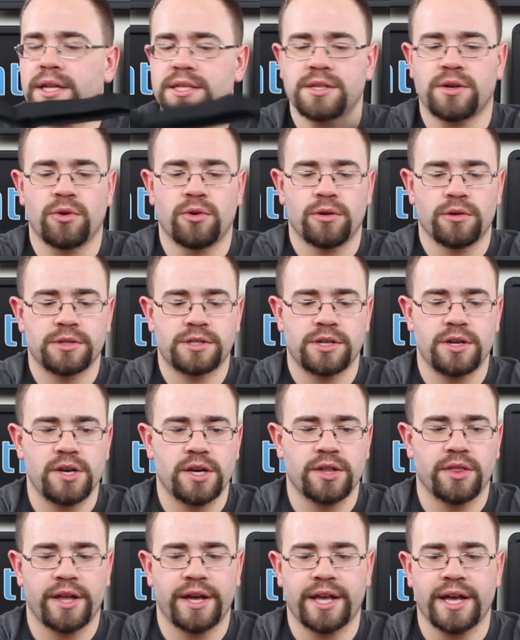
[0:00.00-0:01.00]
that's cool. So
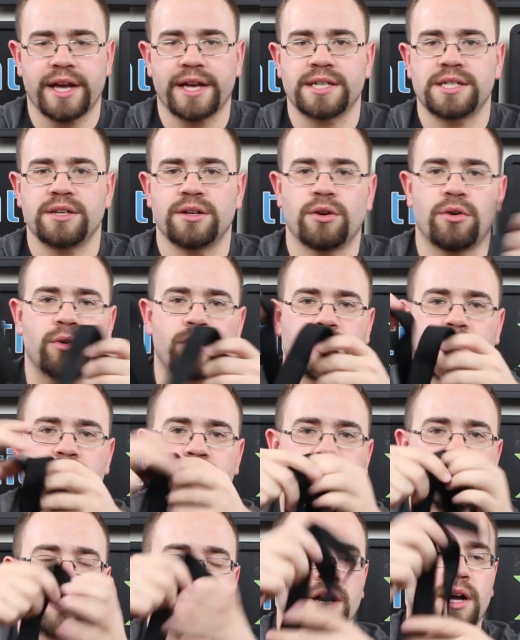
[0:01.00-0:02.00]
you can like, I guess you can hold it around
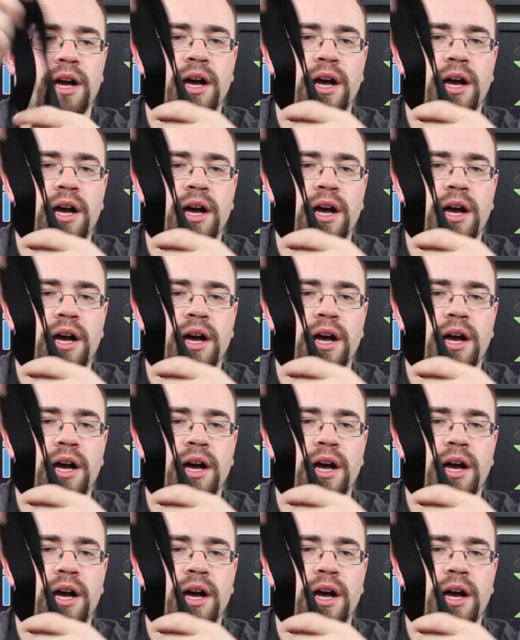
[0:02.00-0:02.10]
your shoulder.